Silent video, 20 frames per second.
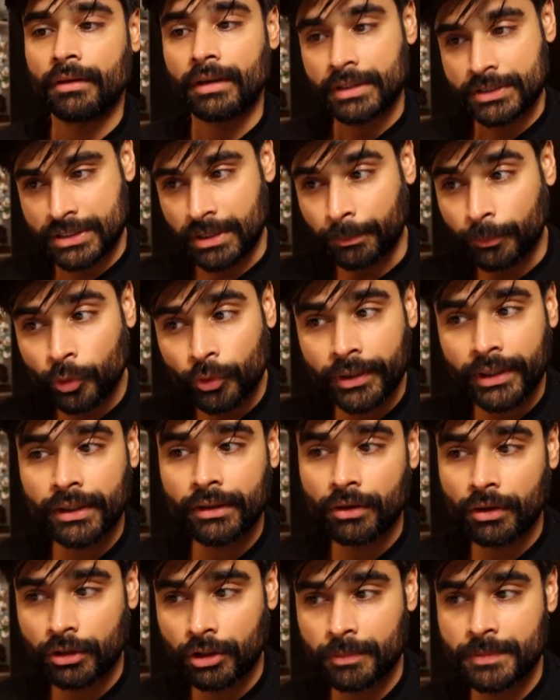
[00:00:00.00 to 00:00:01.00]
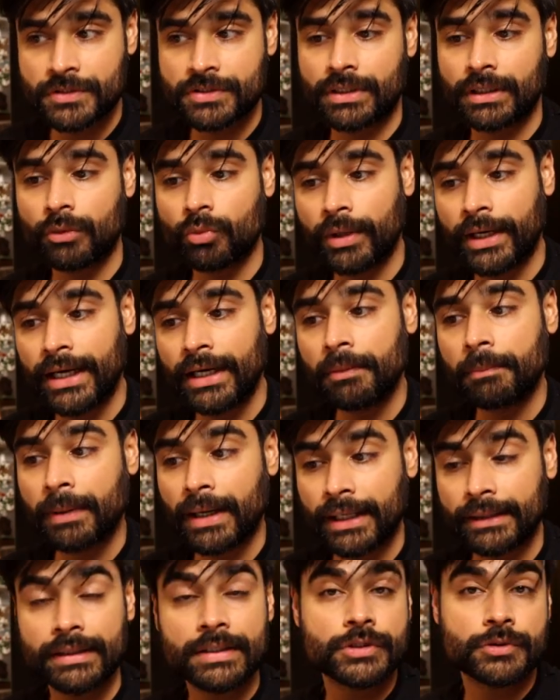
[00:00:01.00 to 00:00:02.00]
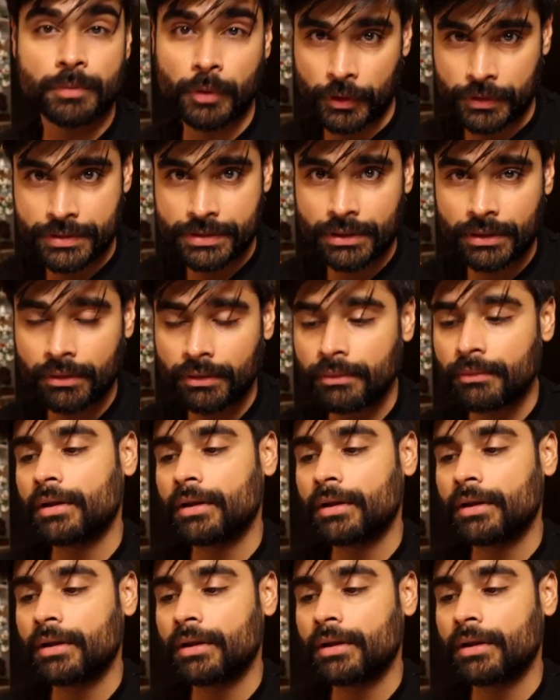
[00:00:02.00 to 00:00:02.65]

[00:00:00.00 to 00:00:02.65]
supporting documents required by the sponsor,